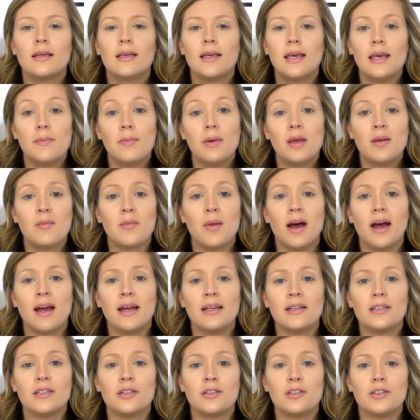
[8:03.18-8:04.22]
Keep in
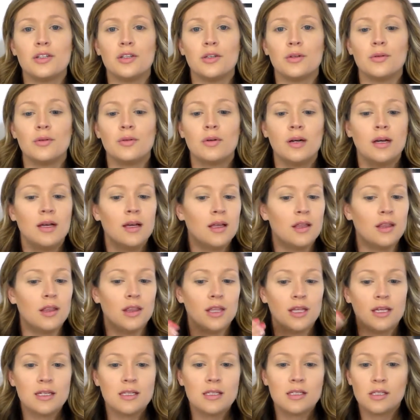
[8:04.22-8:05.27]
mind too,
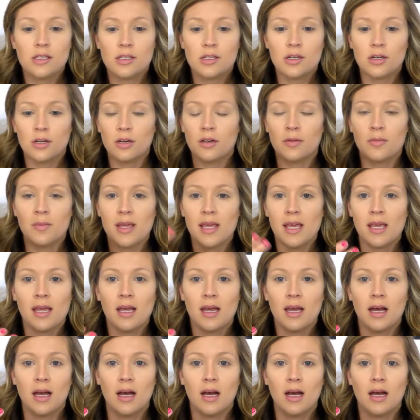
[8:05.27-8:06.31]
this took
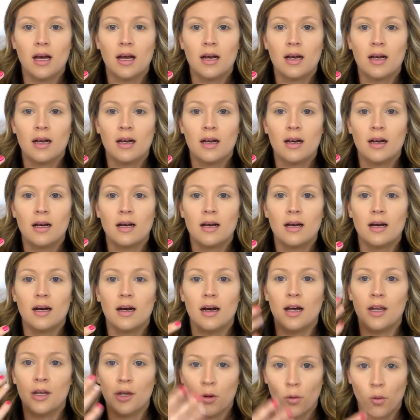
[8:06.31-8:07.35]
me
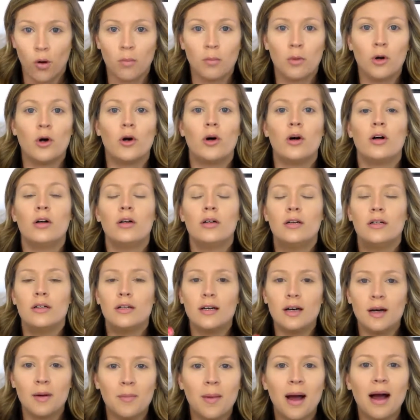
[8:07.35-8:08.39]
a normal
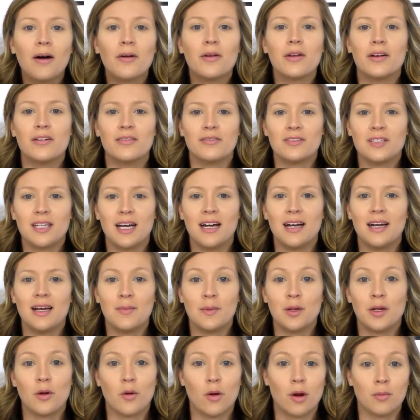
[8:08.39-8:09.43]
amount of
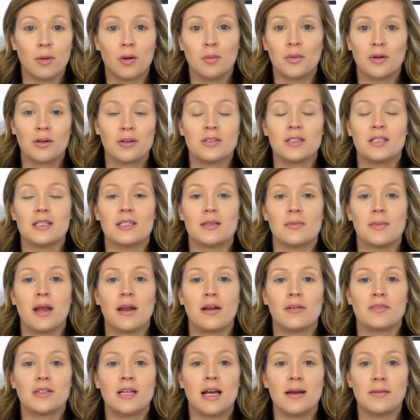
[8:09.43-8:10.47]
time, a normal person's
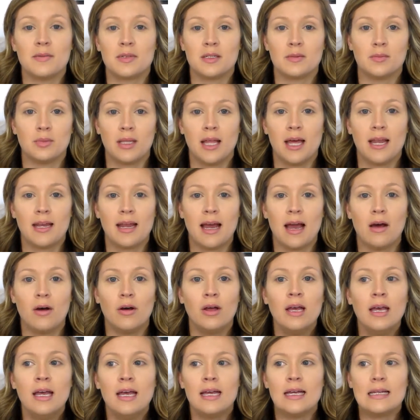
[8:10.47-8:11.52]
amount of time to blend
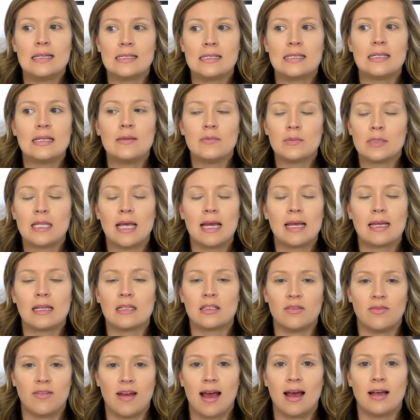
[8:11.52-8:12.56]
out. It seems like
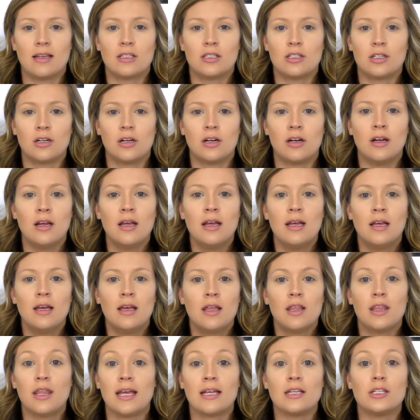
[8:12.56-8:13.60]
it's faster
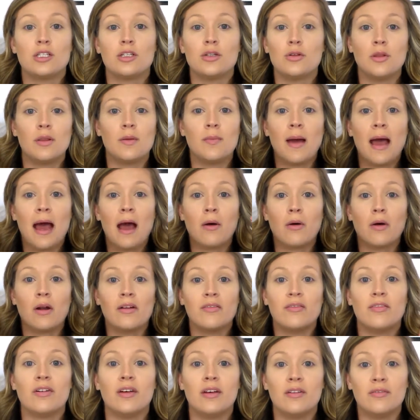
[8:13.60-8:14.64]
thanks to the power
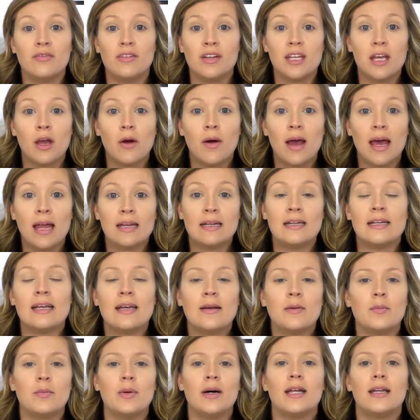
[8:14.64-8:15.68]
of video
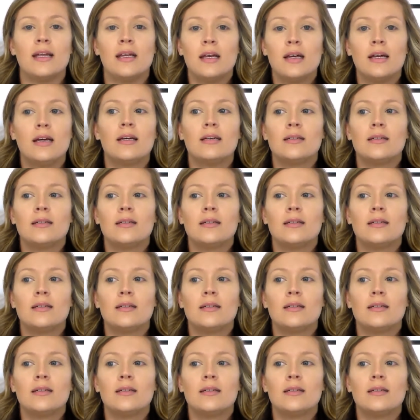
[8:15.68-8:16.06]
editing, but